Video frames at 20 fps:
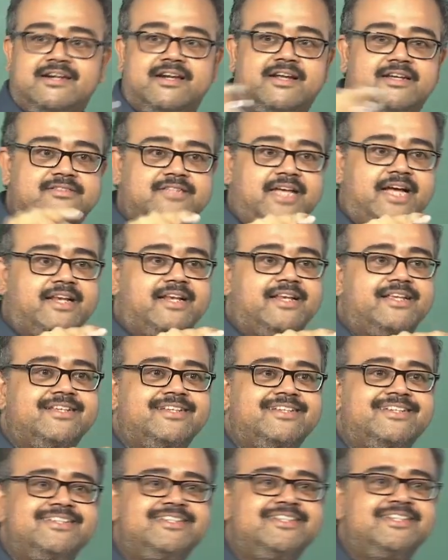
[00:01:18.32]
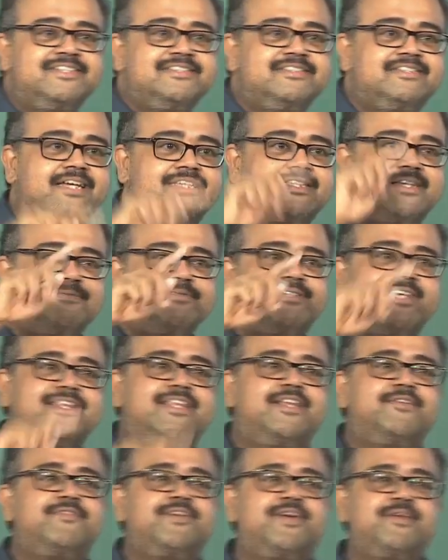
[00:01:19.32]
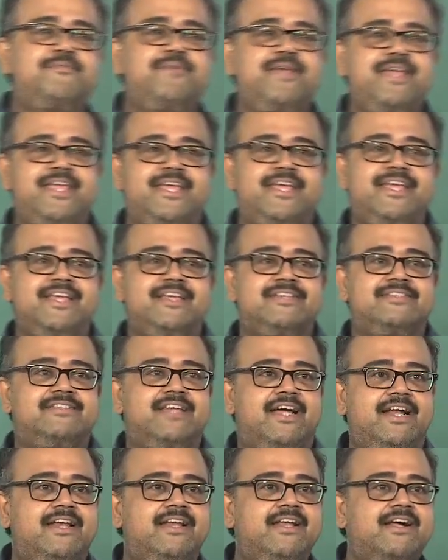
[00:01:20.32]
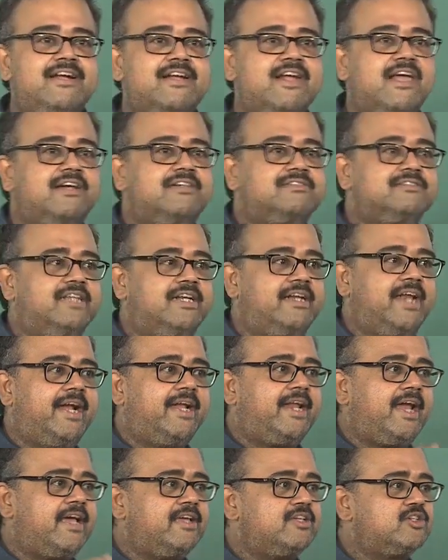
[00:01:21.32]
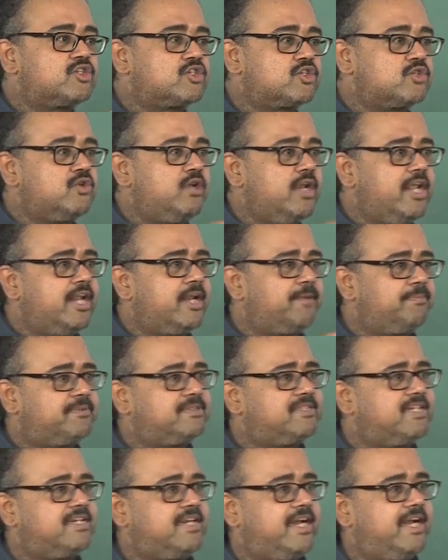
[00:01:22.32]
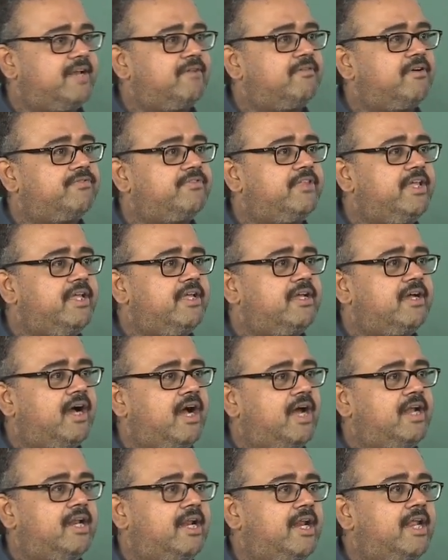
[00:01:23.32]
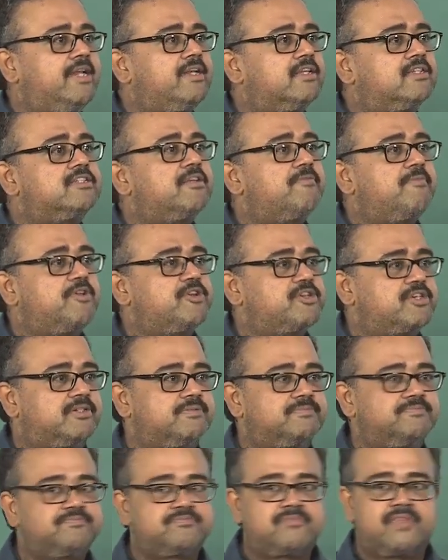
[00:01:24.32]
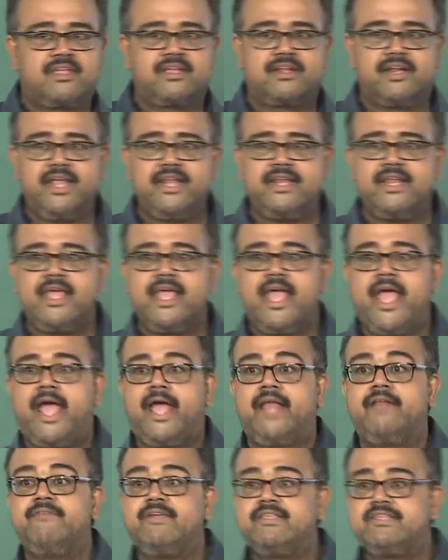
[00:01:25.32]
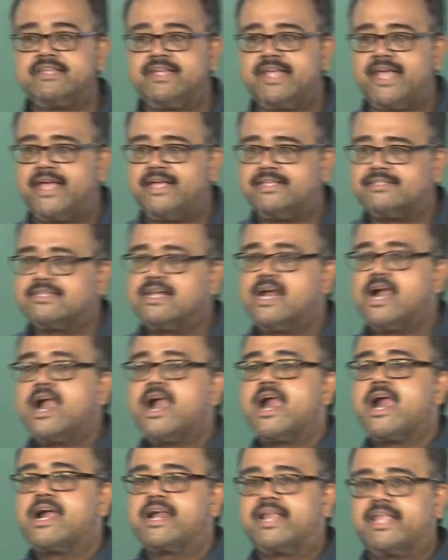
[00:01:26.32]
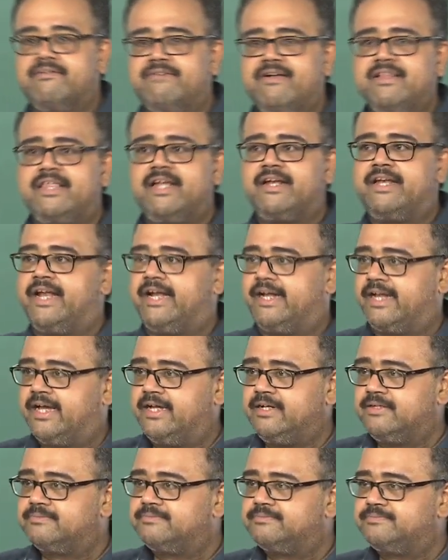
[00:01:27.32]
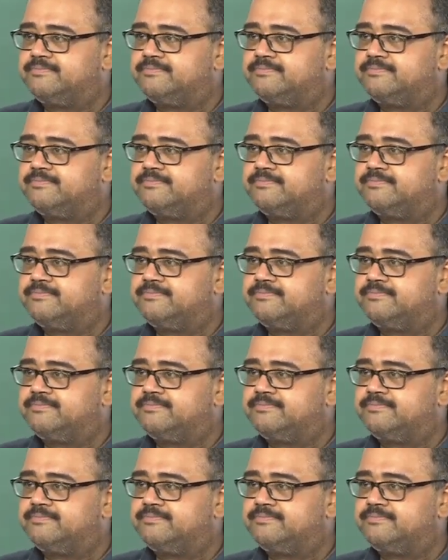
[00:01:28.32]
exactly the assumption that we are making is that the data is truly representative of the underlying distribution, right, in which case given the data,